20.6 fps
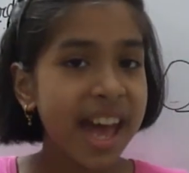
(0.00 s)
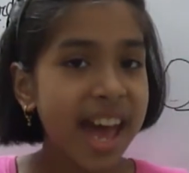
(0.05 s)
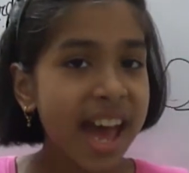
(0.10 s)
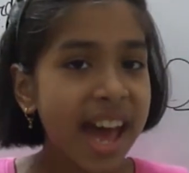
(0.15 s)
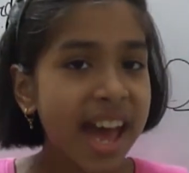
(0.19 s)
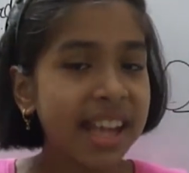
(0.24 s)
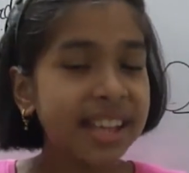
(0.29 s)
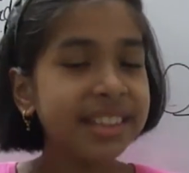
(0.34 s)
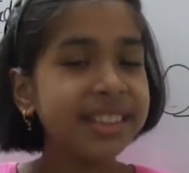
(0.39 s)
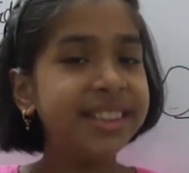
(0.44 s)

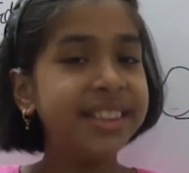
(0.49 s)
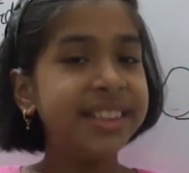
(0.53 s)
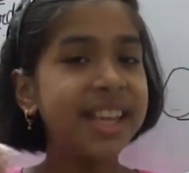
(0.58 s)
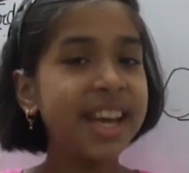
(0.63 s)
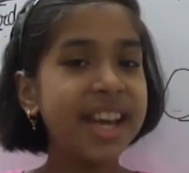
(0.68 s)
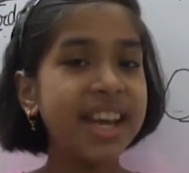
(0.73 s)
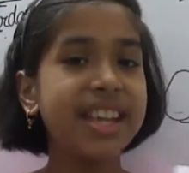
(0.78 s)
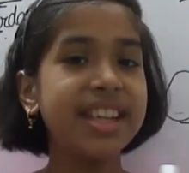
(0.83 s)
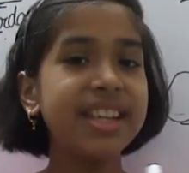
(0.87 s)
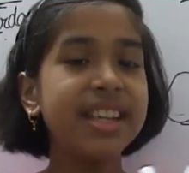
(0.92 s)
and
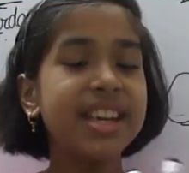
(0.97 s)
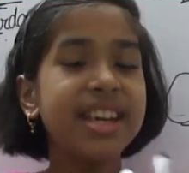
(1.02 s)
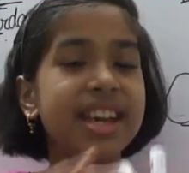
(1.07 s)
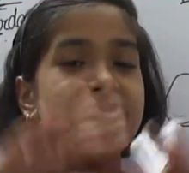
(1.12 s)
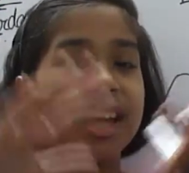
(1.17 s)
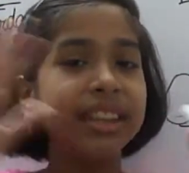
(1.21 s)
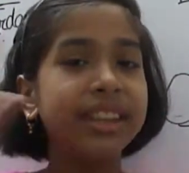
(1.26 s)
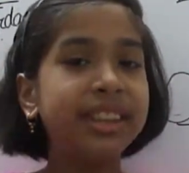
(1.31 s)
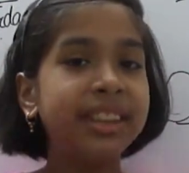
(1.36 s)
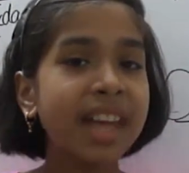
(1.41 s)
then
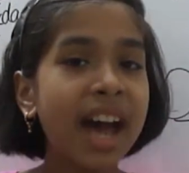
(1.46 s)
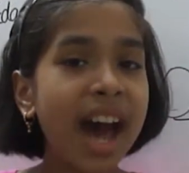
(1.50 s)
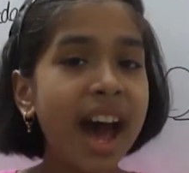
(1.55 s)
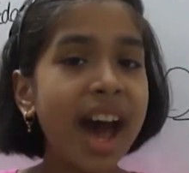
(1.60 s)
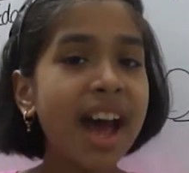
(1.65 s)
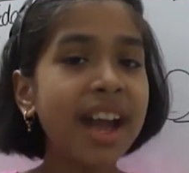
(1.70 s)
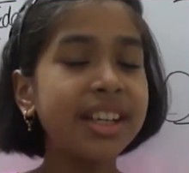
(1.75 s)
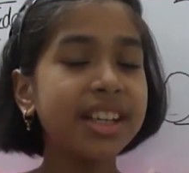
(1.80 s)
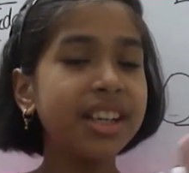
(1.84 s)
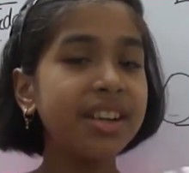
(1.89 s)

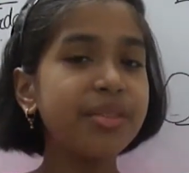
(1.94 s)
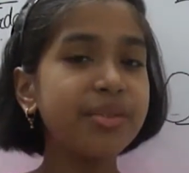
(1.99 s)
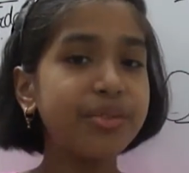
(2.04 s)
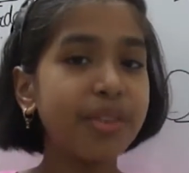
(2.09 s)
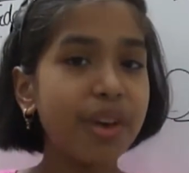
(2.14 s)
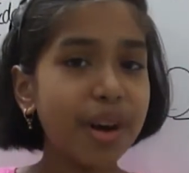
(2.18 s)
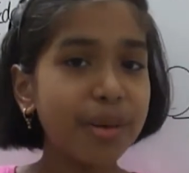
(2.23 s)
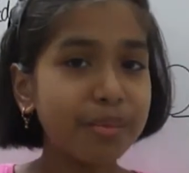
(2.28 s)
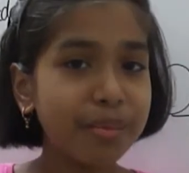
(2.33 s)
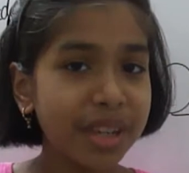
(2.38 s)
that
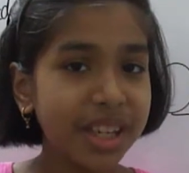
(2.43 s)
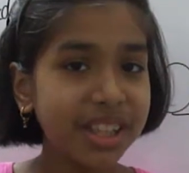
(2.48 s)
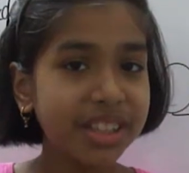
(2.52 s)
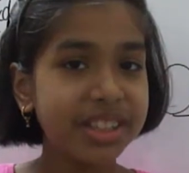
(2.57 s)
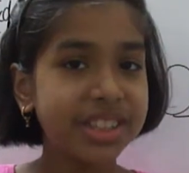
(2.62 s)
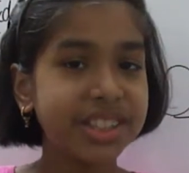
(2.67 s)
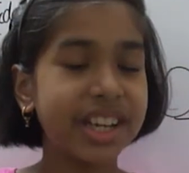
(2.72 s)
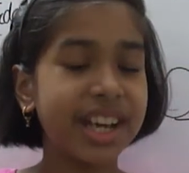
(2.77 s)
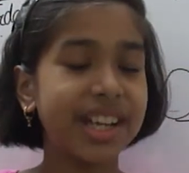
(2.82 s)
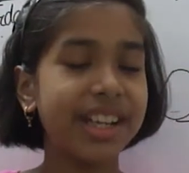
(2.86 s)

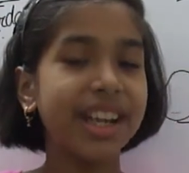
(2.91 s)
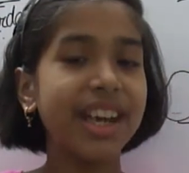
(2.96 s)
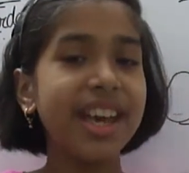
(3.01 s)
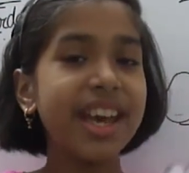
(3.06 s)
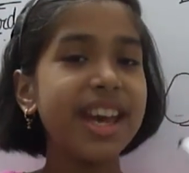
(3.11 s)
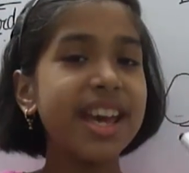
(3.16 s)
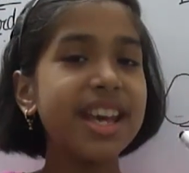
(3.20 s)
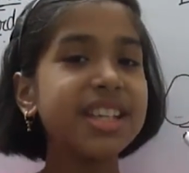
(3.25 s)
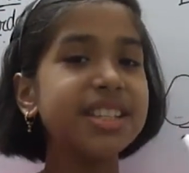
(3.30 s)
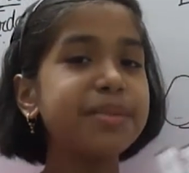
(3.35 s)
information
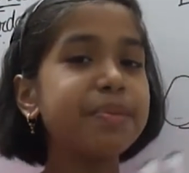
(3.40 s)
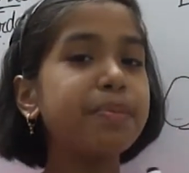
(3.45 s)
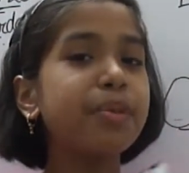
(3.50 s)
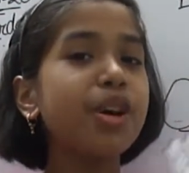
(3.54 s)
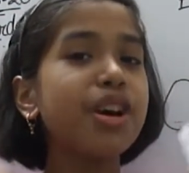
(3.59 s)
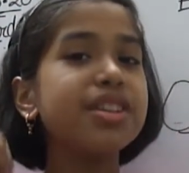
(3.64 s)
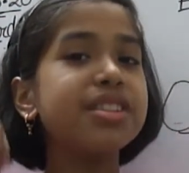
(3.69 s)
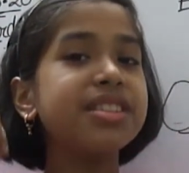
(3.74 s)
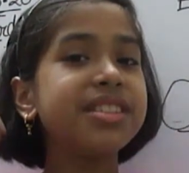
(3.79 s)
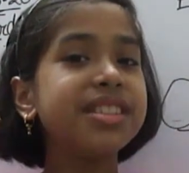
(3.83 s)
is
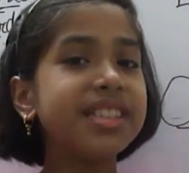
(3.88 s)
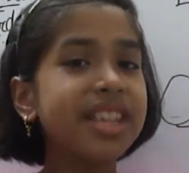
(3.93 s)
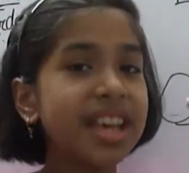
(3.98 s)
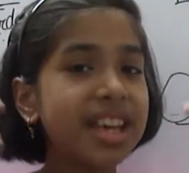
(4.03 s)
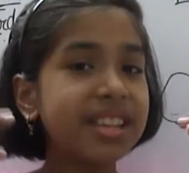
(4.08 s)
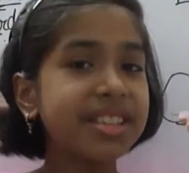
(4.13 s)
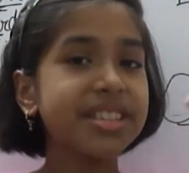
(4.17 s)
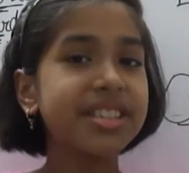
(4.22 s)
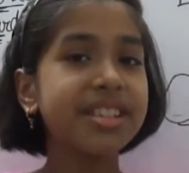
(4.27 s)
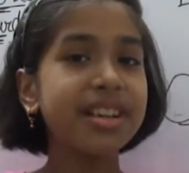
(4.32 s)

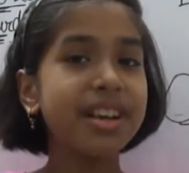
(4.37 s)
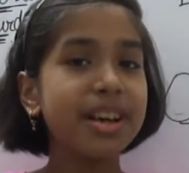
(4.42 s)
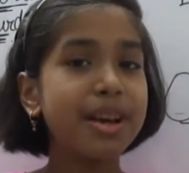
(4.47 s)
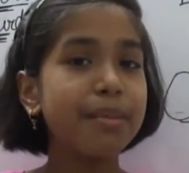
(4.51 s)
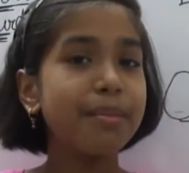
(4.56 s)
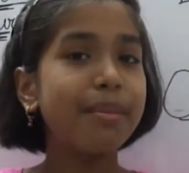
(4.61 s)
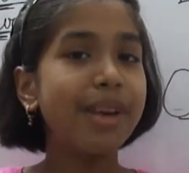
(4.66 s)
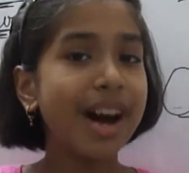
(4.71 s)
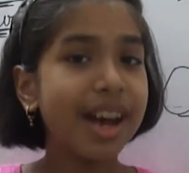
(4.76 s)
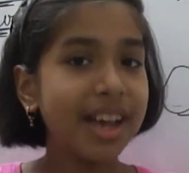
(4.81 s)
processed
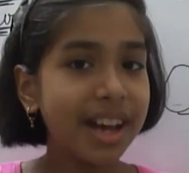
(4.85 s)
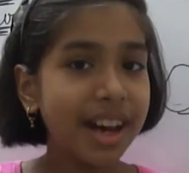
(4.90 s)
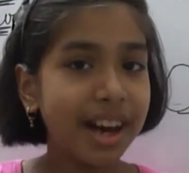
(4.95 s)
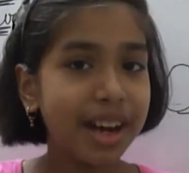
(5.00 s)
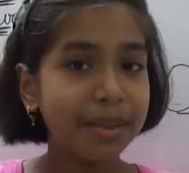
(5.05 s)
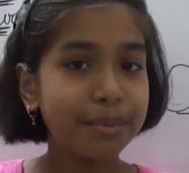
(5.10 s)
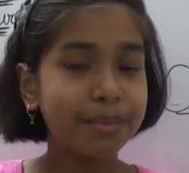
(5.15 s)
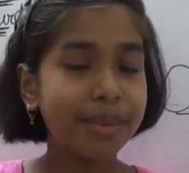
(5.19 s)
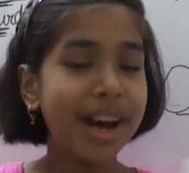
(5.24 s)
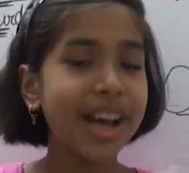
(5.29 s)
by
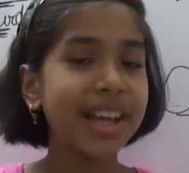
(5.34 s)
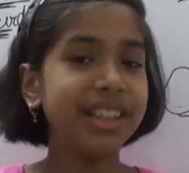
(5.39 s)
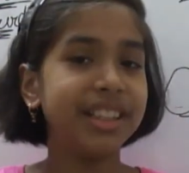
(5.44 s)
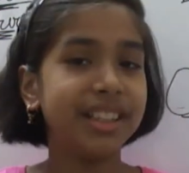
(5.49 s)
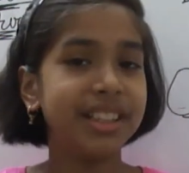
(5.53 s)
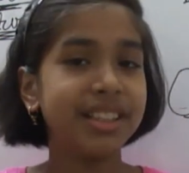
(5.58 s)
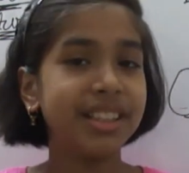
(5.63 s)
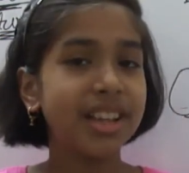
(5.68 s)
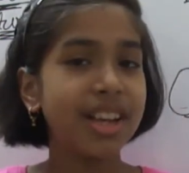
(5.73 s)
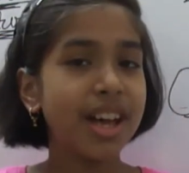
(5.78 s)
our
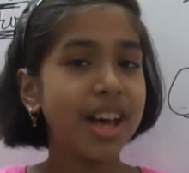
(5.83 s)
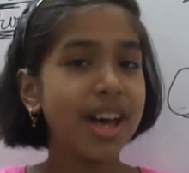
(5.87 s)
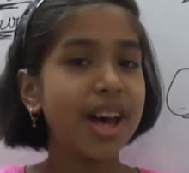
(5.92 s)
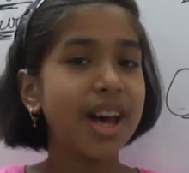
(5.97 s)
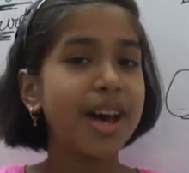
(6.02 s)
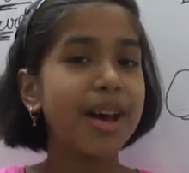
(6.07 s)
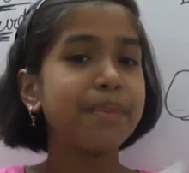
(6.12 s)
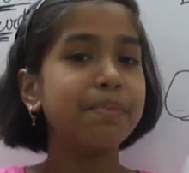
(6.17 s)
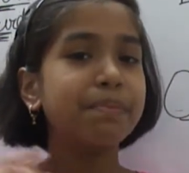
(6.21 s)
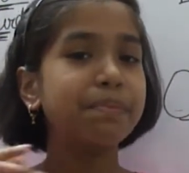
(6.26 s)
mind.
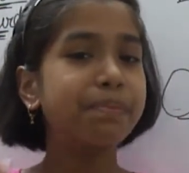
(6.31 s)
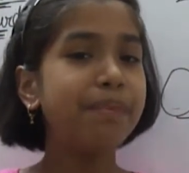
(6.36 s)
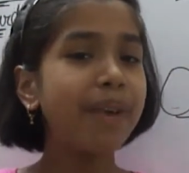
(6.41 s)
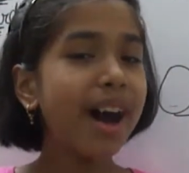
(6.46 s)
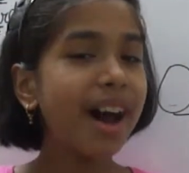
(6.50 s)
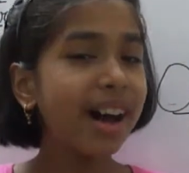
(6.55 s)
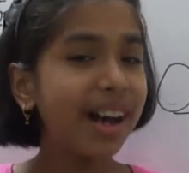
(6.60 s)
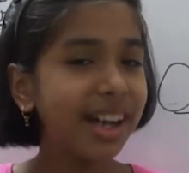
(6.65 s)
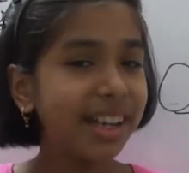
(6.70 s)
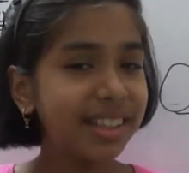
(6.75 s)

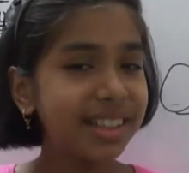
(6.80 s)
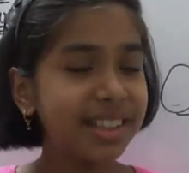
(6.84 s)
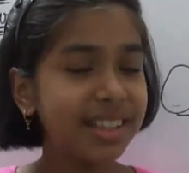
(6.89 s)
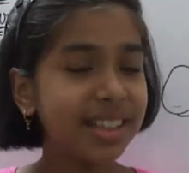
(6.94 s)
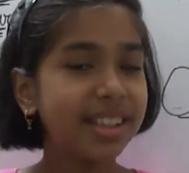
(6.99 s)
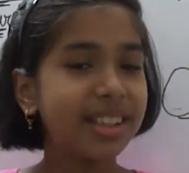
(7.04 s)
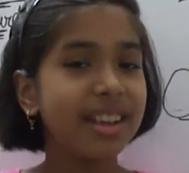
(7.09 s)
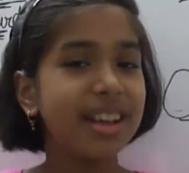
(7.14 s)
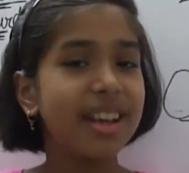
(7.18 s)
But